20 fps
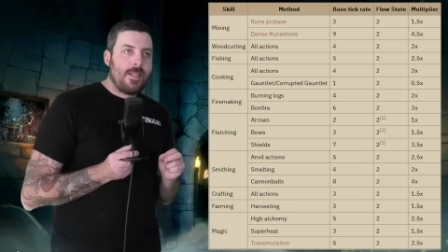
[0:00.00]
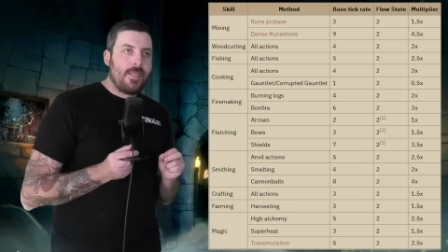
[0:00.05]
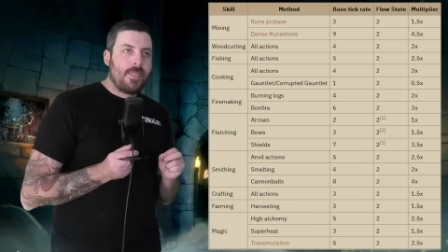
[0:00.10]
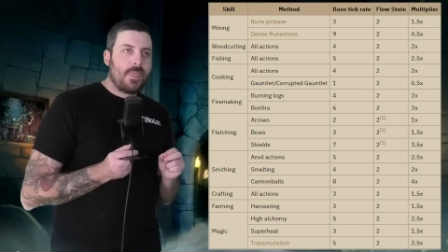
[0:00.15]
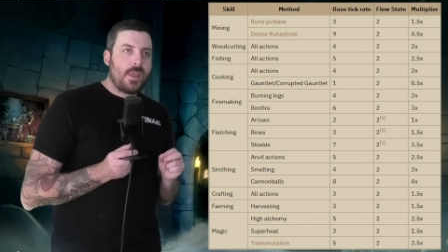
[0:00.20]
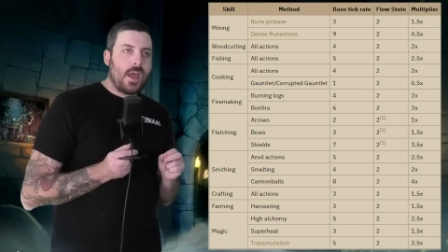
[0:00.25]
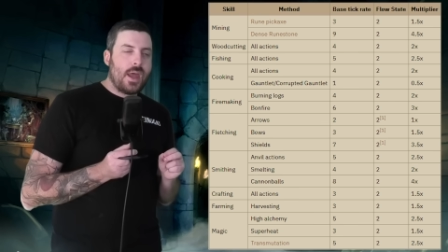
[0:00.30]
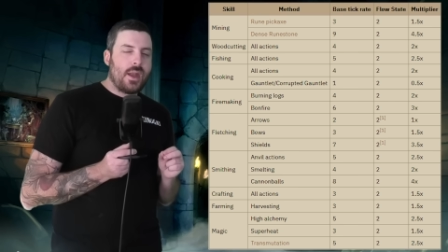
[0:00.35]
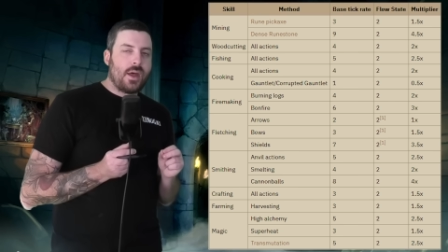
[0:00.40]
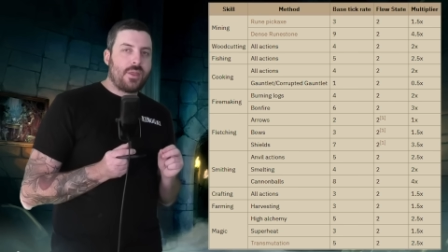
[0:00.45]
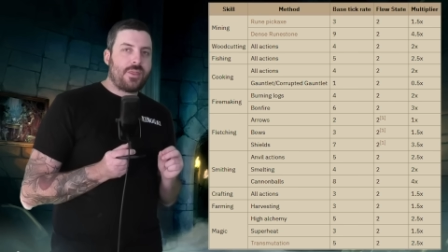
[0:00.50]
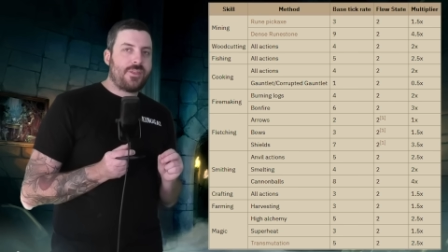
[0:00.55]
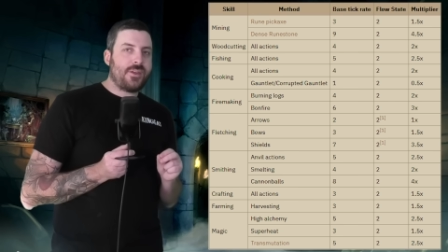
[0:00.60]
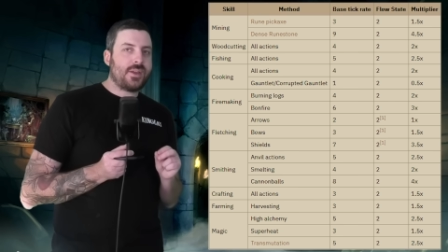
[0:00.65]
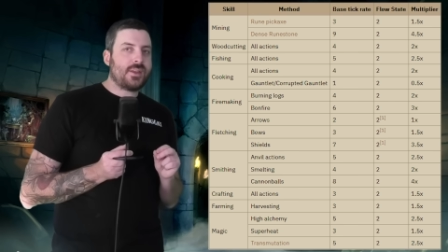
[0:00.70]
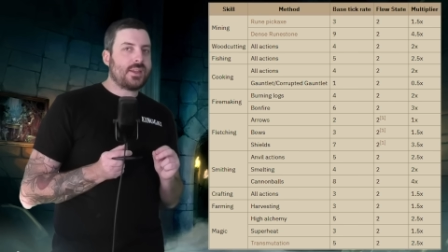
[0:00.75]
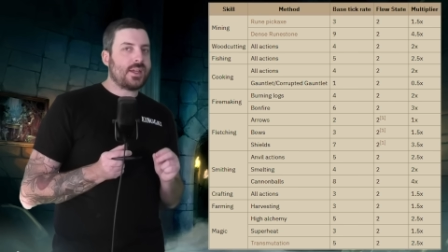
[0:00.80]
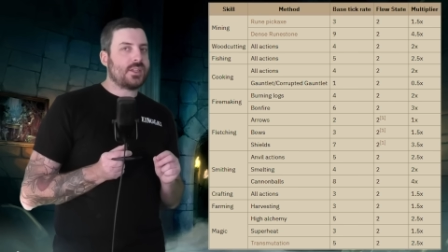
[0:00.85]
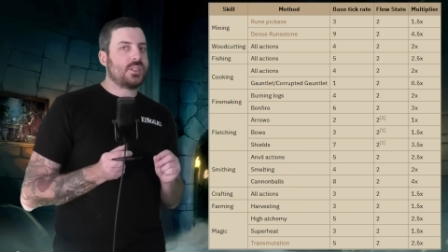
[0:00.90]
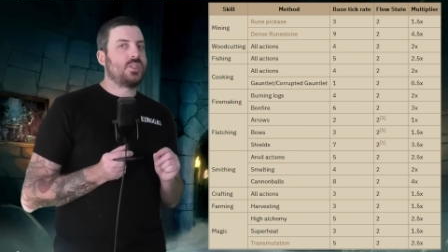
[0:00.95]
And I
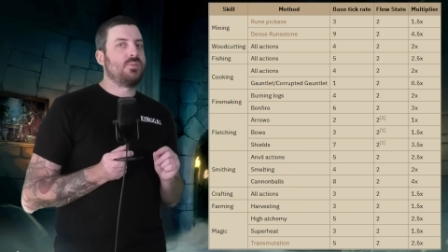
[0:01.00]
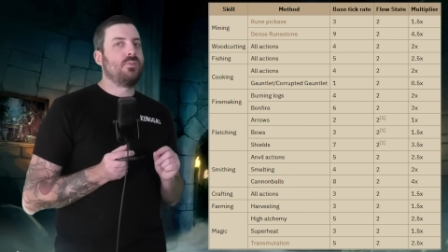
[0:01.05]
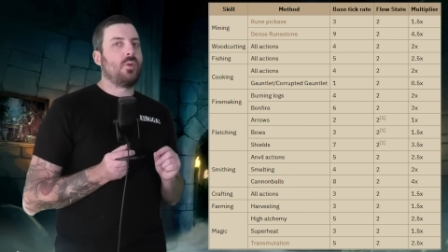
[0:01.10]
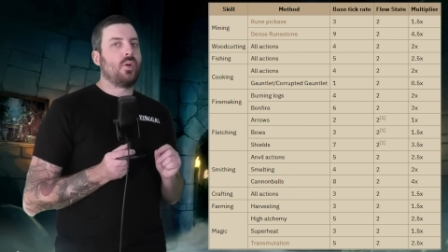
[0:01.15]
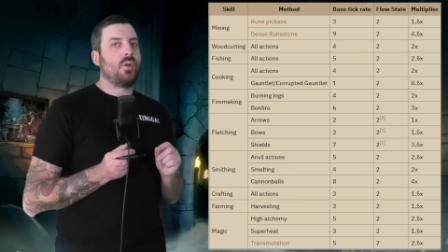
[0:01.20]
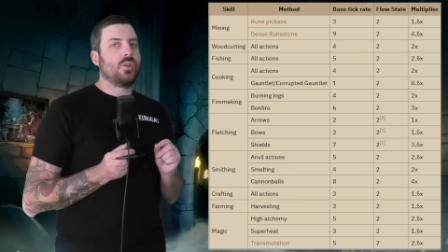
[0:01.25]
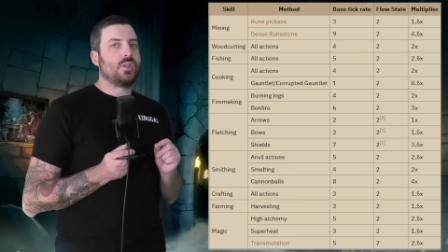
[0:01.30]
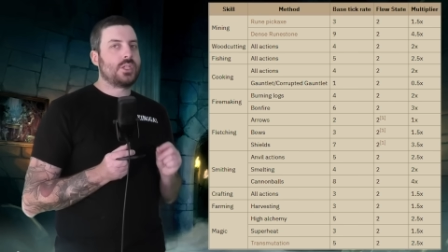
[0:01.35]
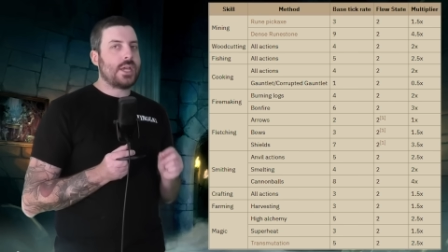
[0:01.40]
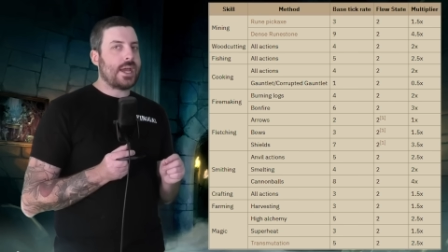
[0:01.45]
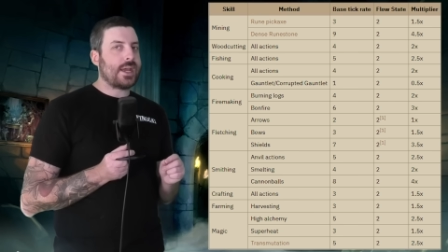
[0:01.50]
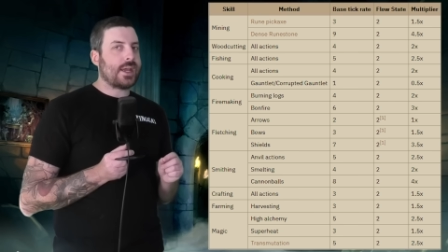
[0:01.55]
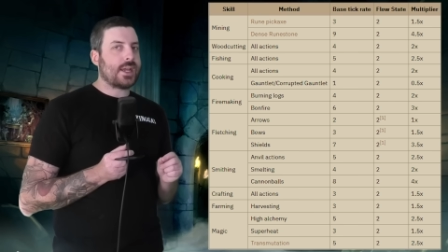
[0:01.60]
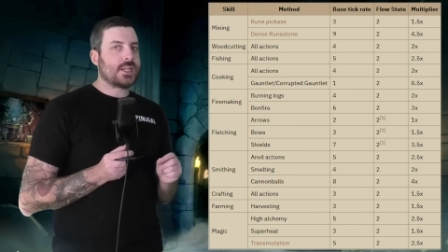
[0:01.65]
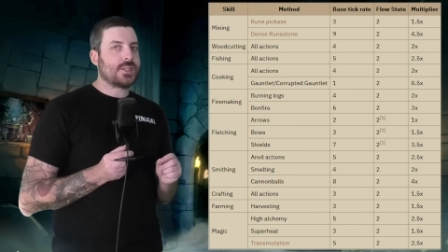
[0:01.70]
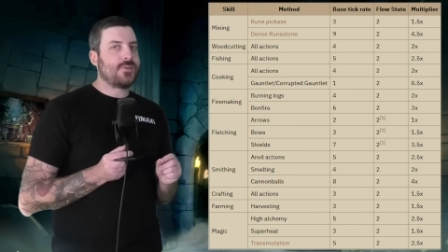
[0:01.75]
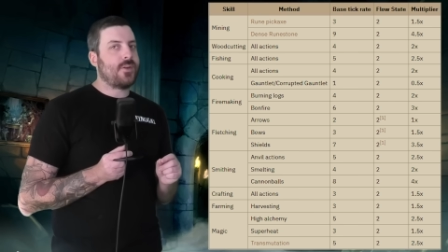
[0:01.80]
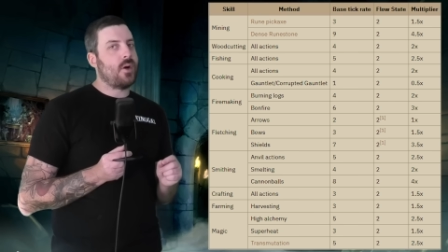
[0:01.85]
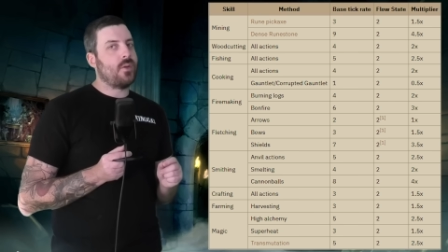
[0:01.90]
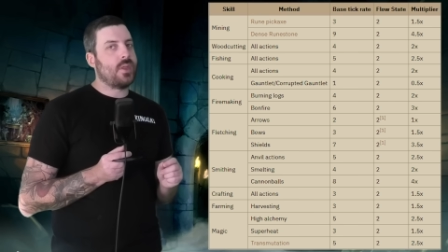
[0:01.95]
think that's more
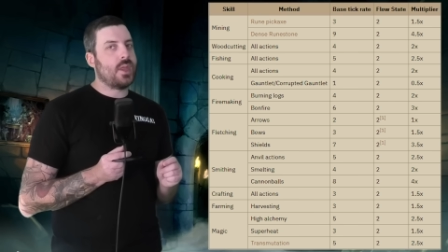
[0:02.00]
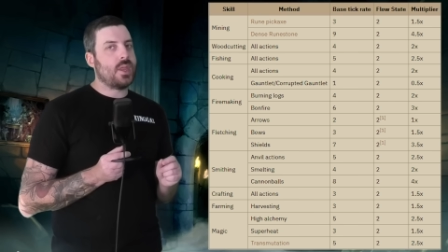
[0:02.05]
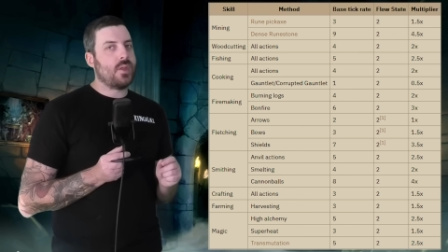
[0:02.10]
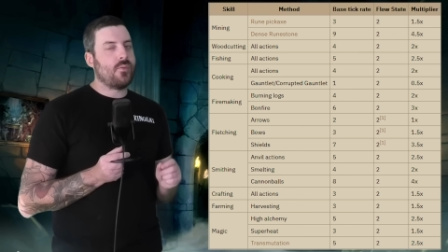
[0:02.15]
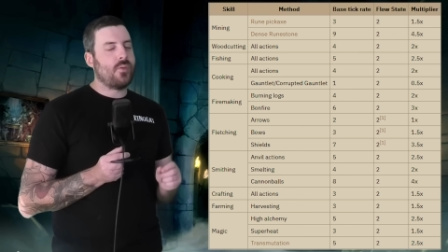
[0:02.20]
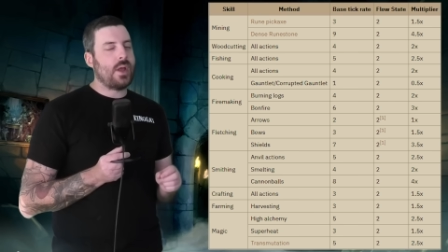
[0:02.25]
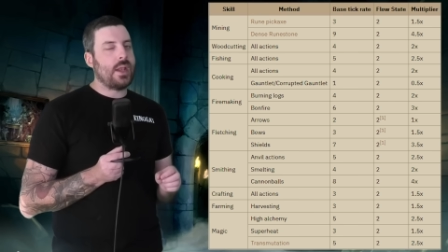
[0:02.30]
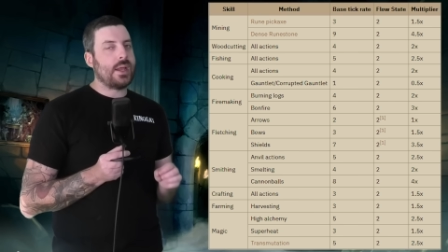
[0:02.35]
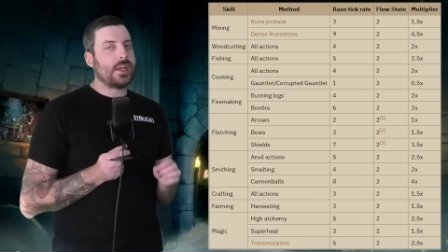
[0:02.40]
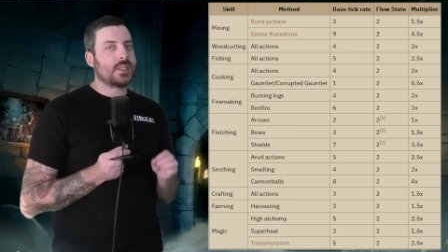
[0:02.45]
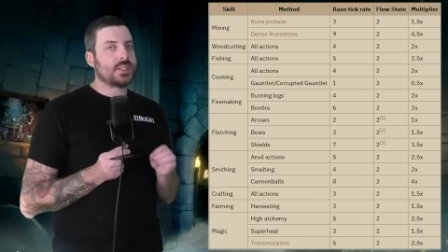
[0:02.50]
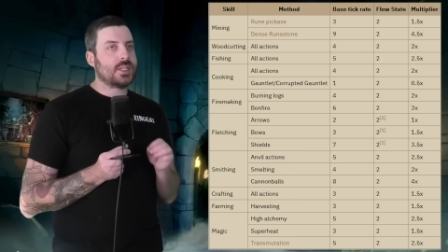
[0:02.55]
Jagex's fault than the relic,